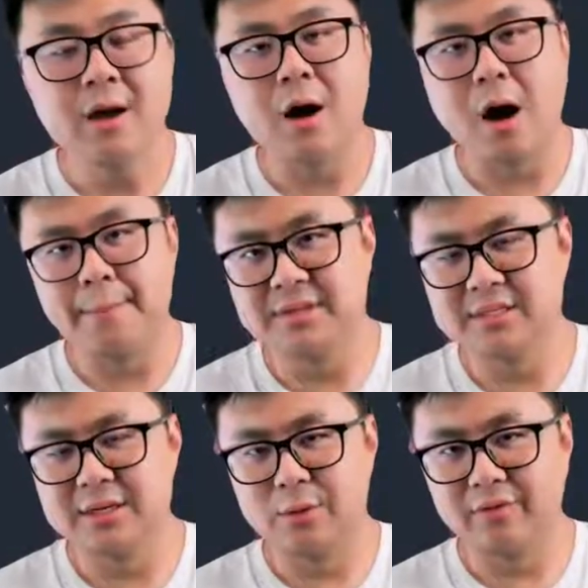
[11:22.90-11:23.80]

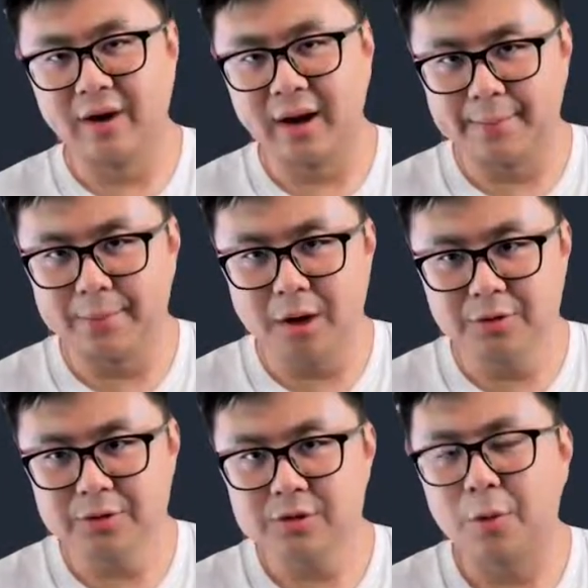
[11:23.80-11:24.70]
opposite over
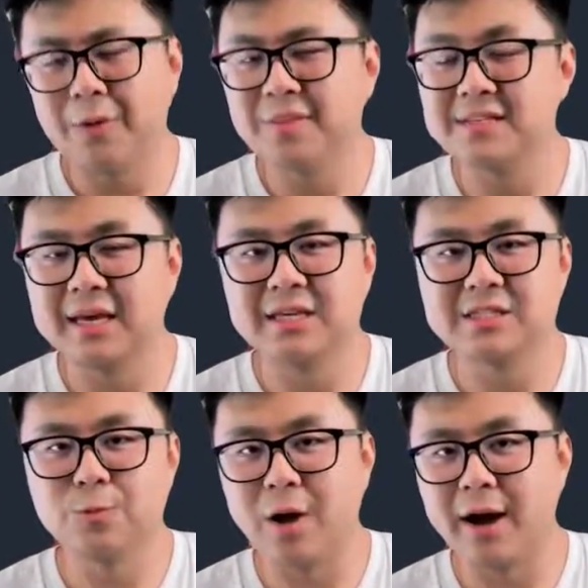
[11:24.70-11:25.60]
hypotenuse, or in this
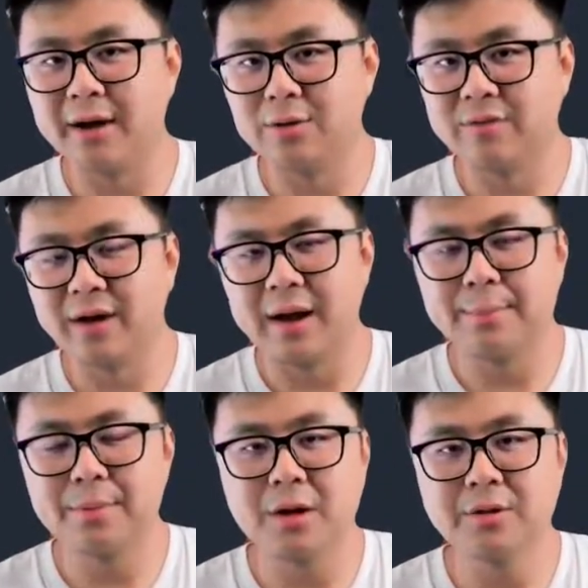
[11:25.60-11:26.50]
case, y over
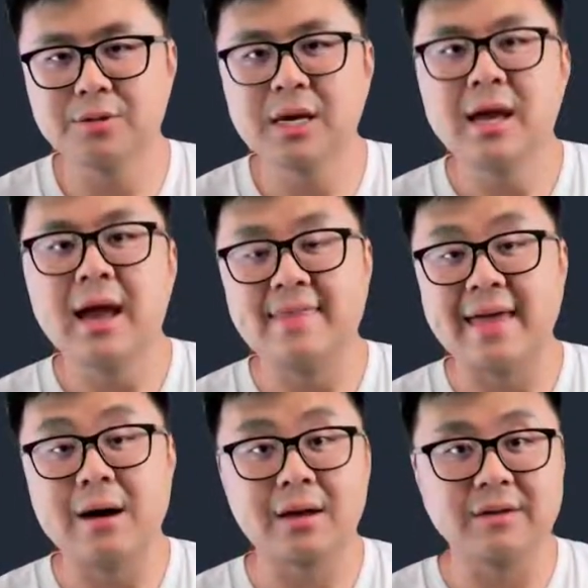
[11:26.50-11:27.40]
hypotenuse, and
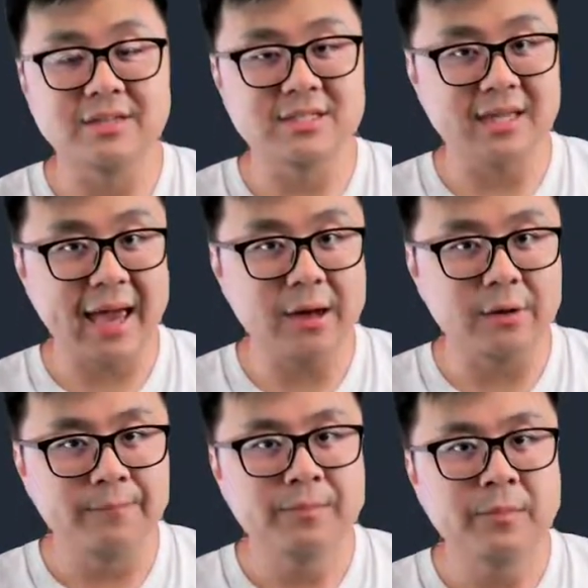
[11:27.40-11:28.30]
that'll give us the
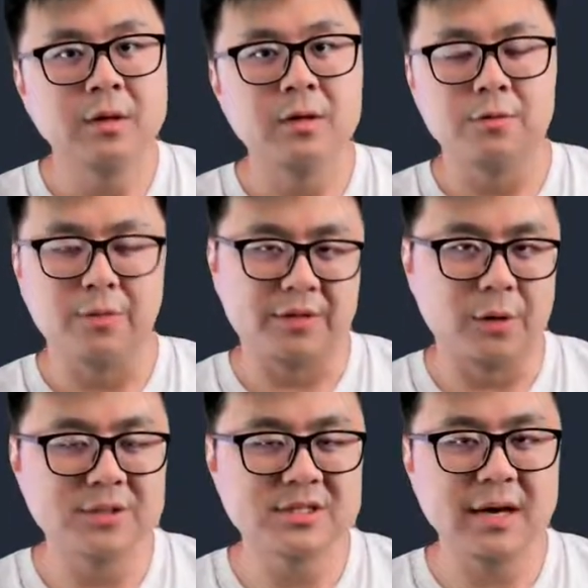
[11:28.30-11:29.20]
angle. With
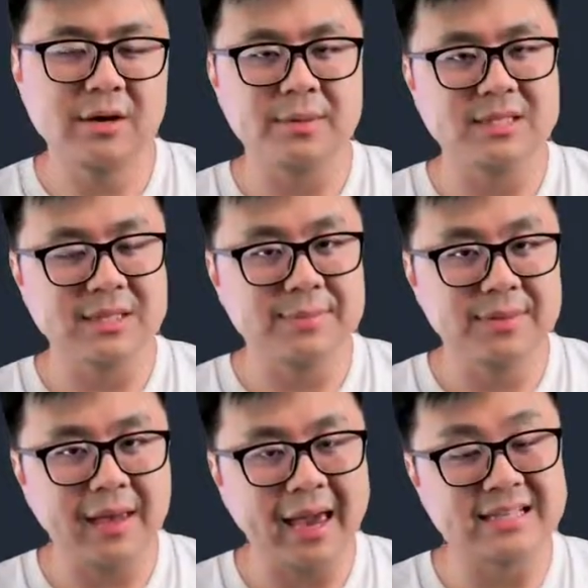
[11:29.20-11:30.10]
cosine, it'll be the same
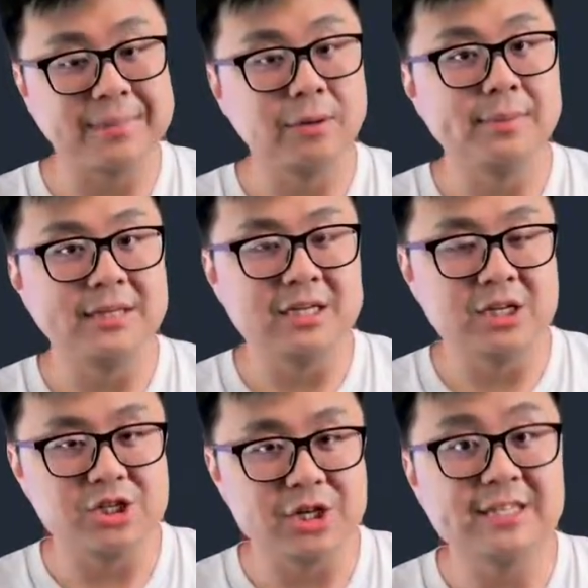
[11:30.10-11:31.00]
thing, except it will be the
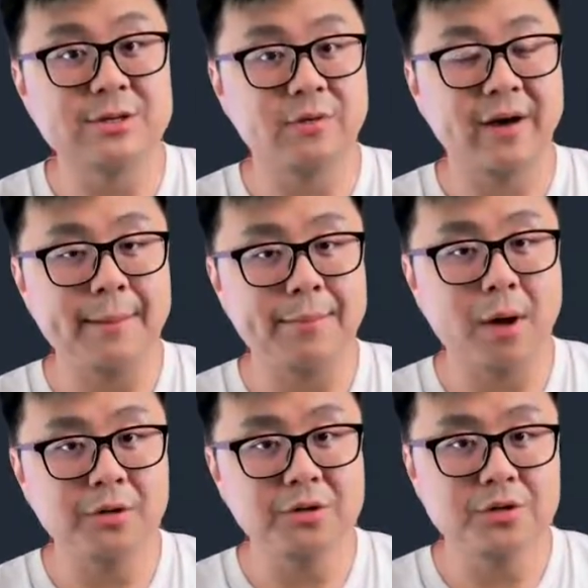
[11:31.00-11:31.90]
adjacent over
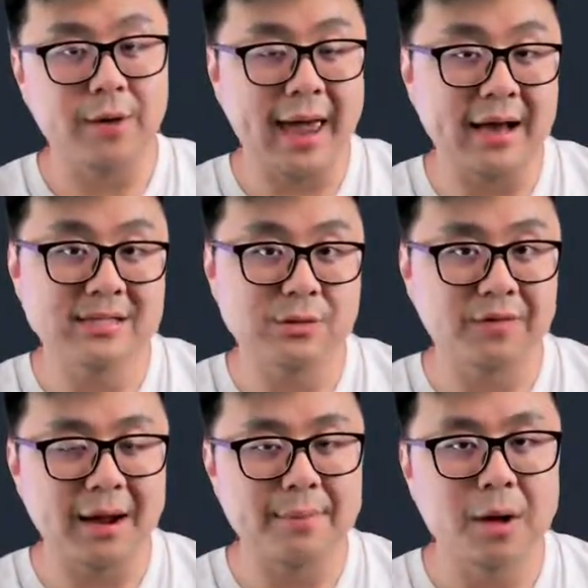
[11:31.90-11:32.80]
hypotenuse, or x
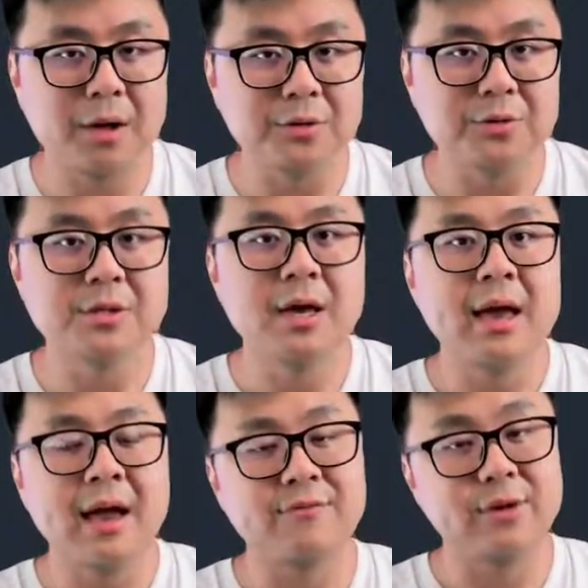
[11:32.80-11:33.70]
over hypotenuse.
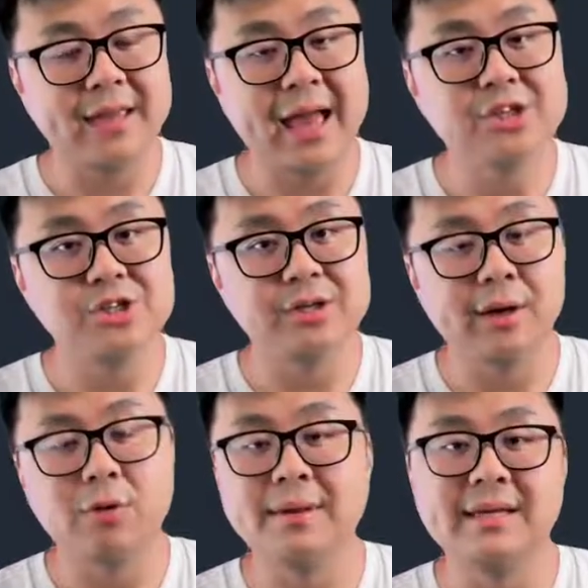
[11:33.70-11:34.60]
And for tangent,
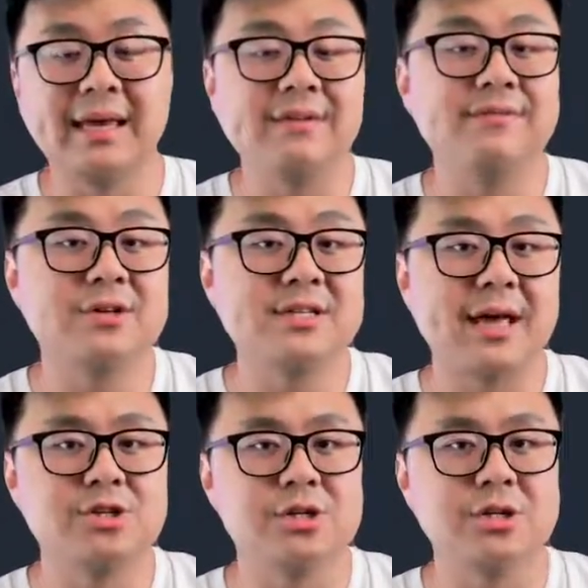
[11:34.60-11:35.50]
it will be the inverse
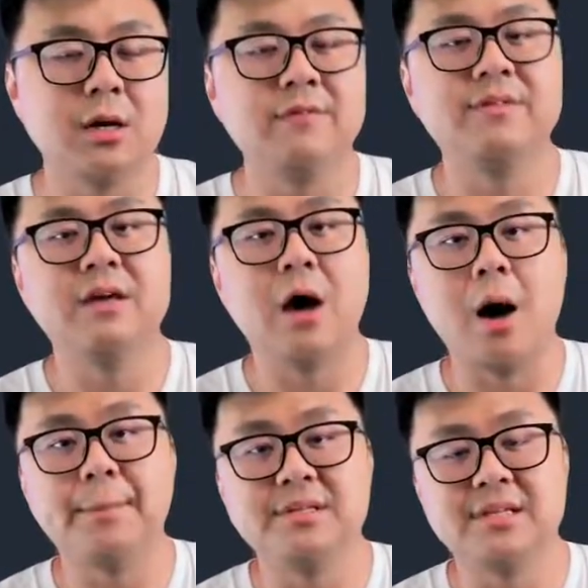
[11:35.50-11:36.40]
tangent of the
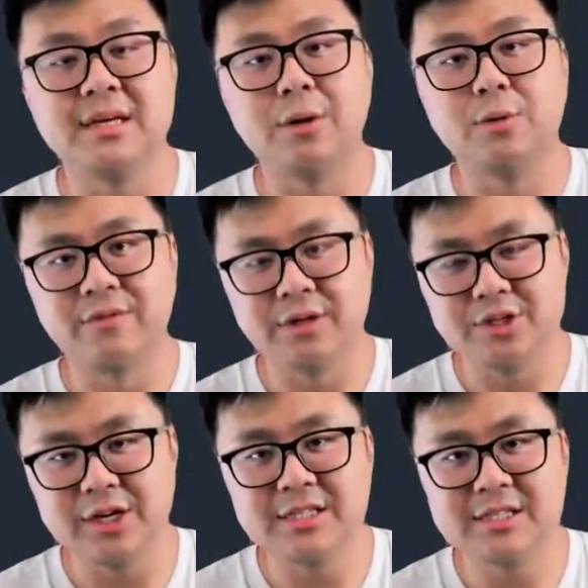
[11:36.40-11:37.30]
opposite over
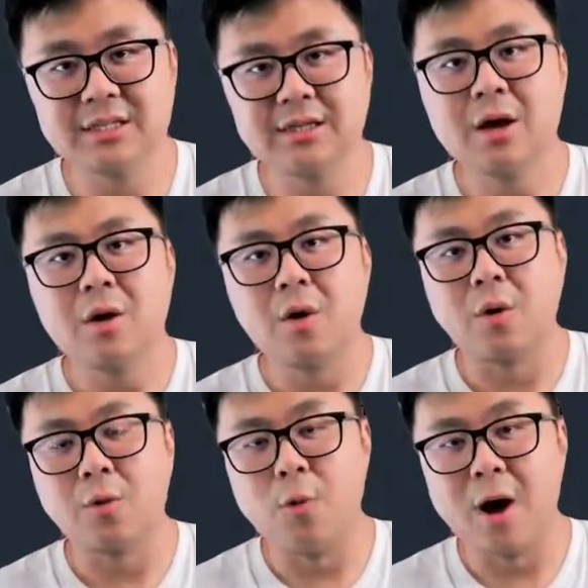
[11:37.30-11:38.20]
adjacent,
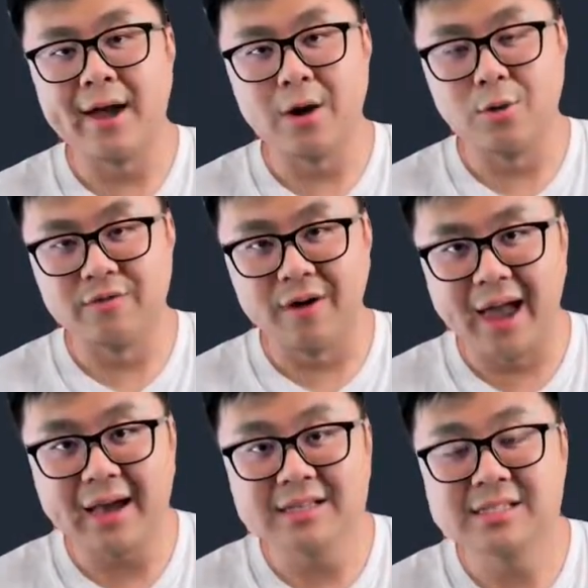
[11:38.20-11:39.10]
or y over
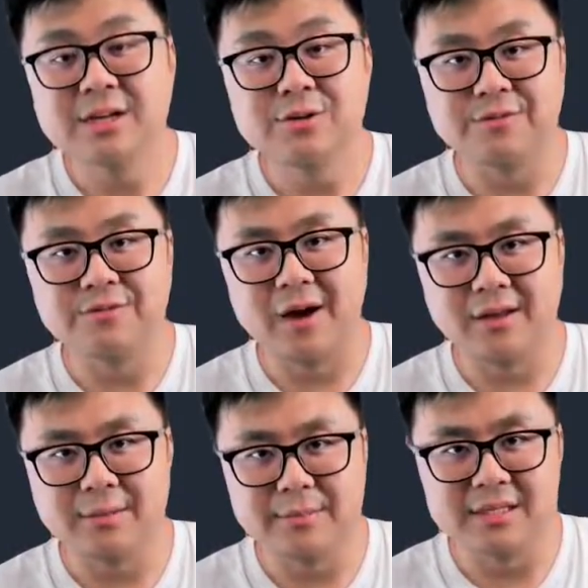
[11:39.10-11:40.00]
x, to
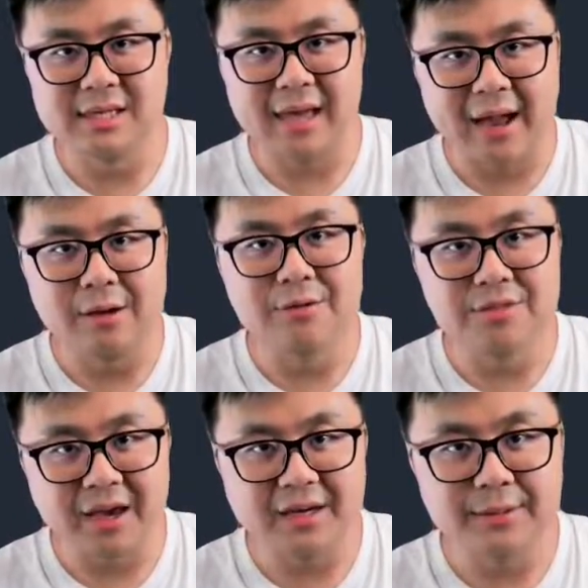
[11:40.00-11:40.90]
find the missing angle
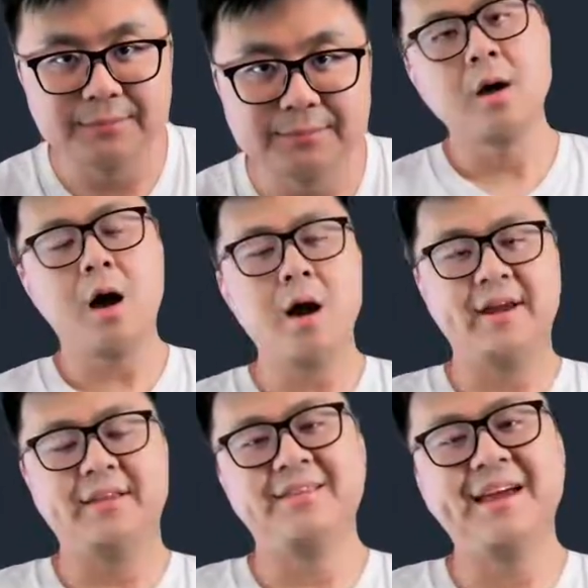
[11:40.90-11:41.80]
theta.
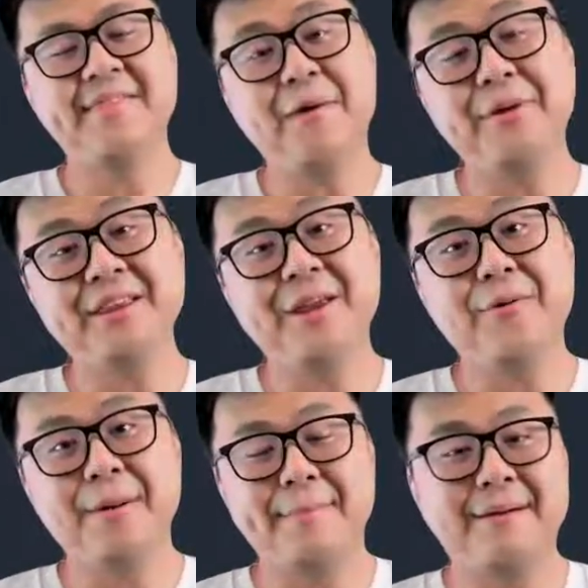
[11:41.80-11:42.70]
Alright, now that we
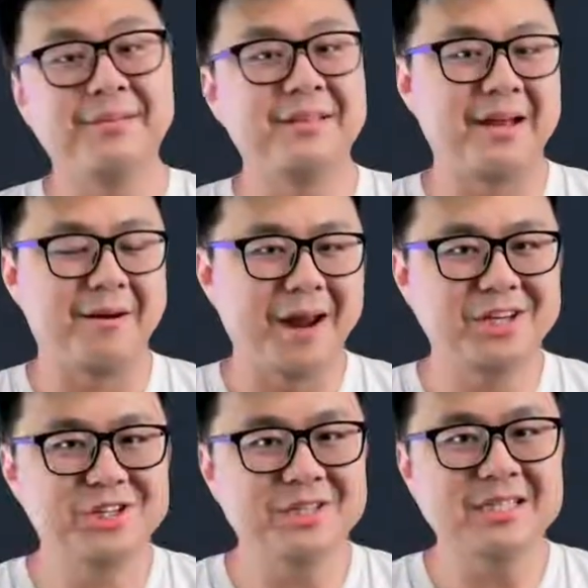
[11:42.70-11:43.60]
know about the
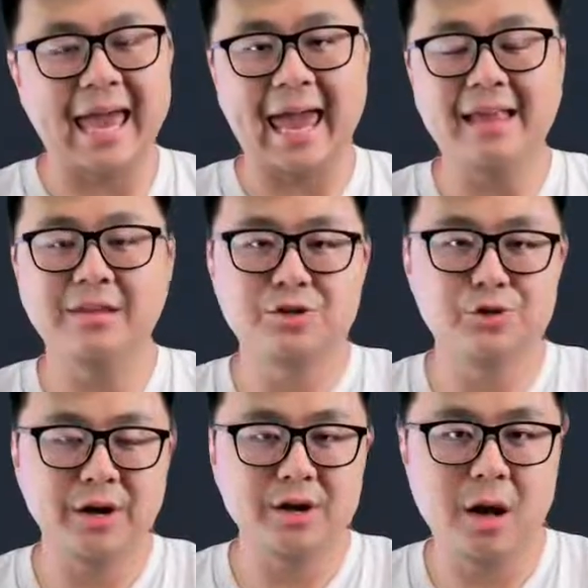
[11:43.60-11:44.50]
directions and the
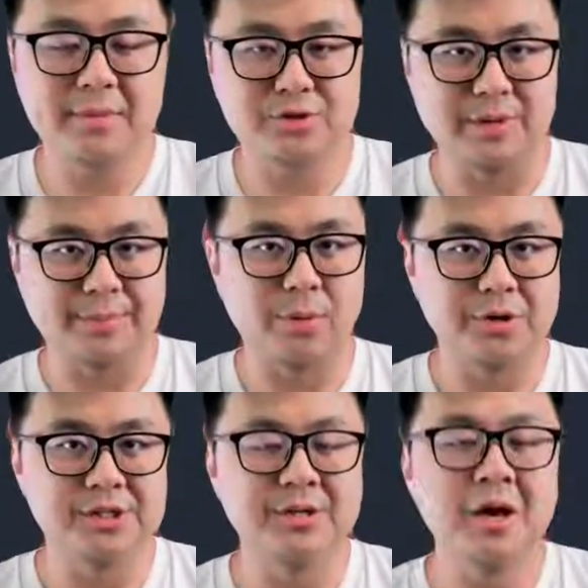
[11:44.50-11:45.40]
trigonometry
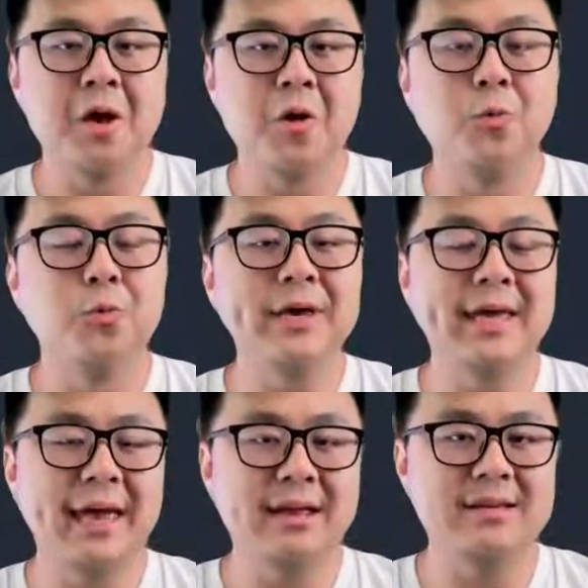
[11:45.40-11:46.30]
portion, we
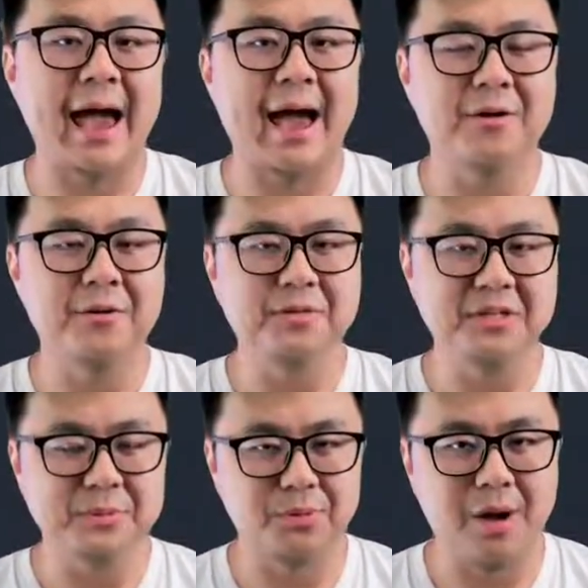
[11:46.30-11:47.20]
can tackle
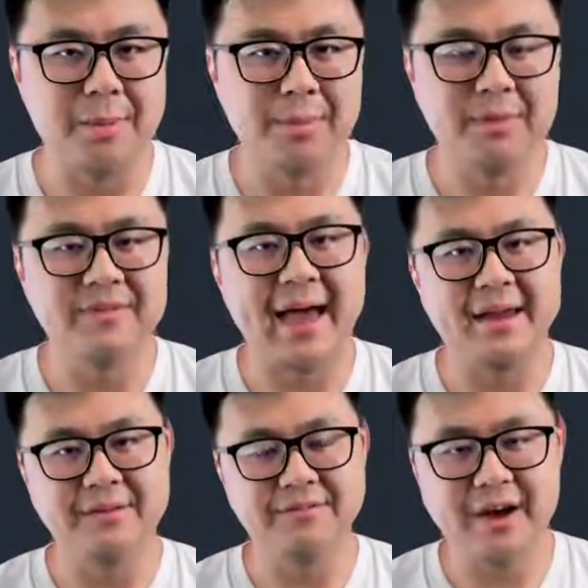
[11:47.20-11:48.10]
this problem of
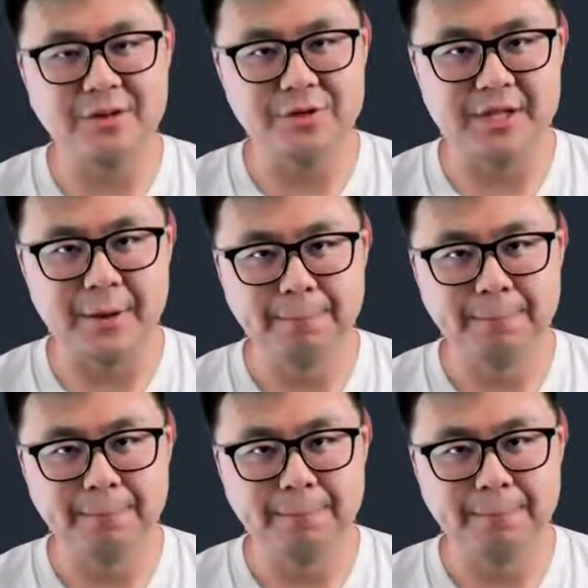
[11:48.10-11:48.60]
adding vectors now.